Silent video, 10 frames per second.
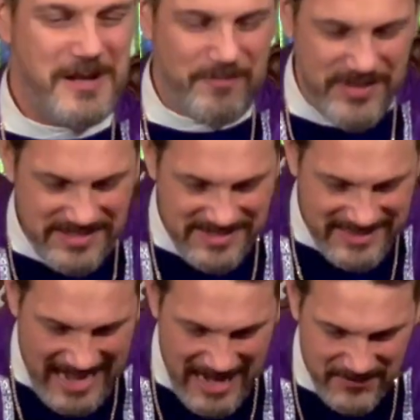This is
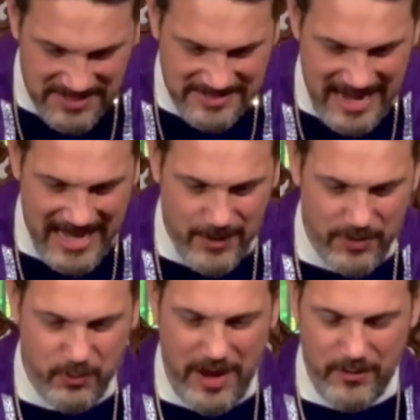the kind of society
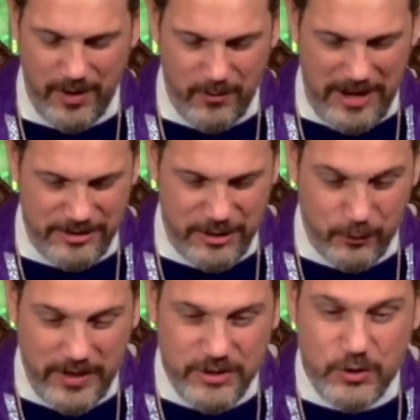where whether you're
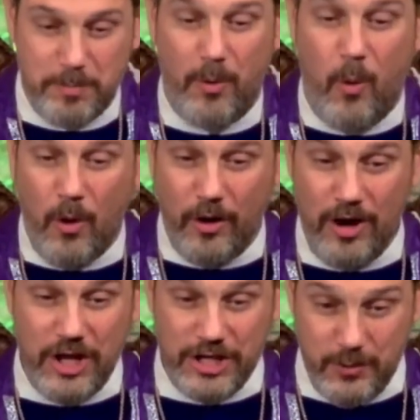rich or poor,
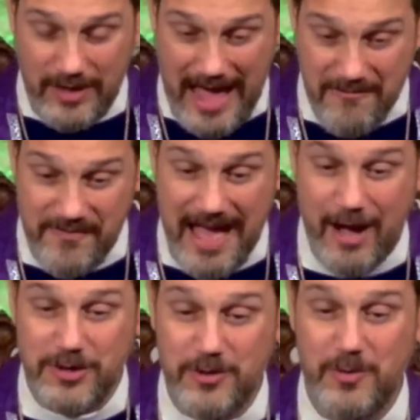you will have
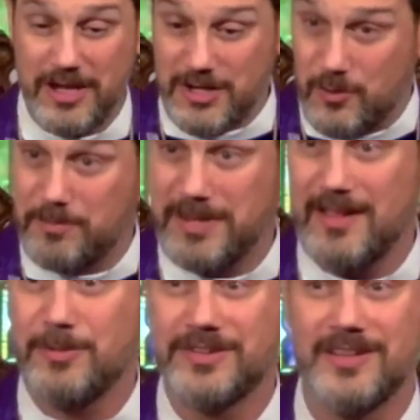value and you will be
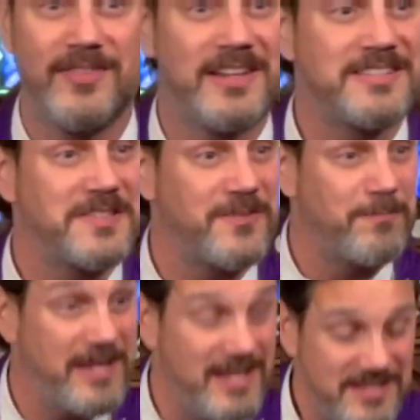able to live in a sense of
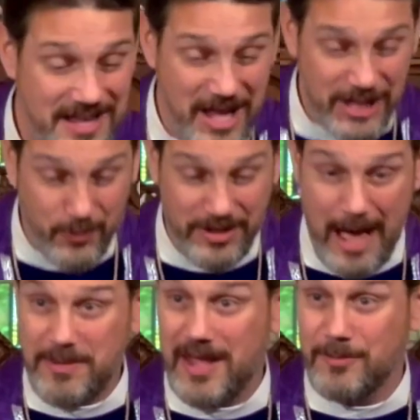peace. You will
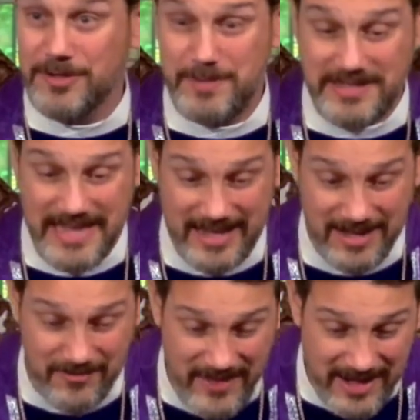not be able to be taken
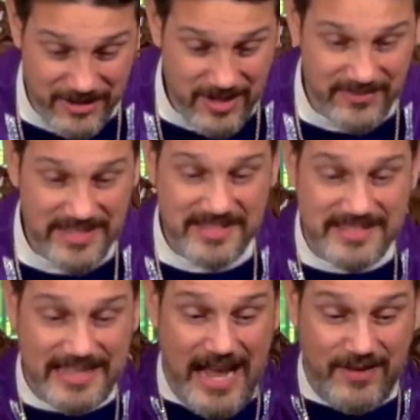advantage of. This is
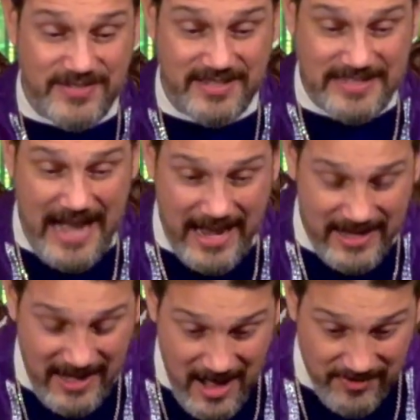the kind of
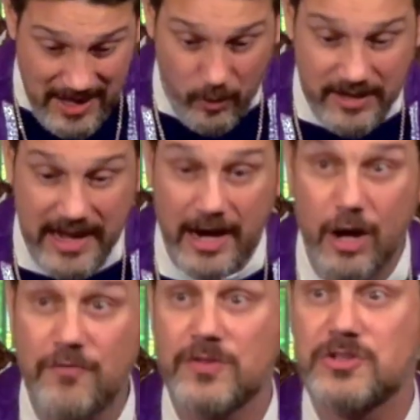society that will care
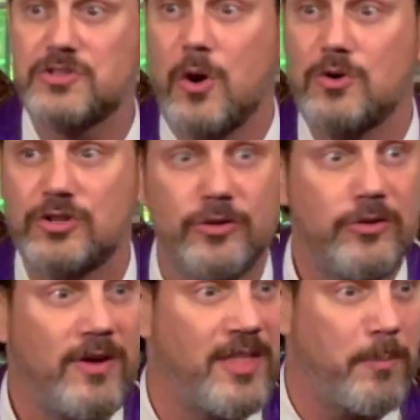for the
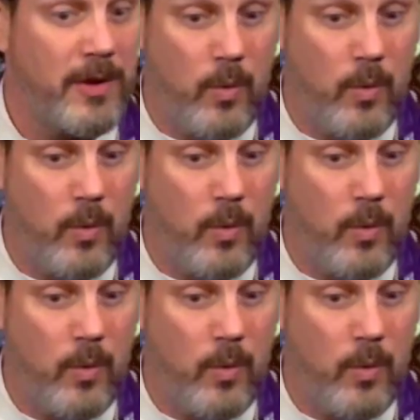sojourner and they'll be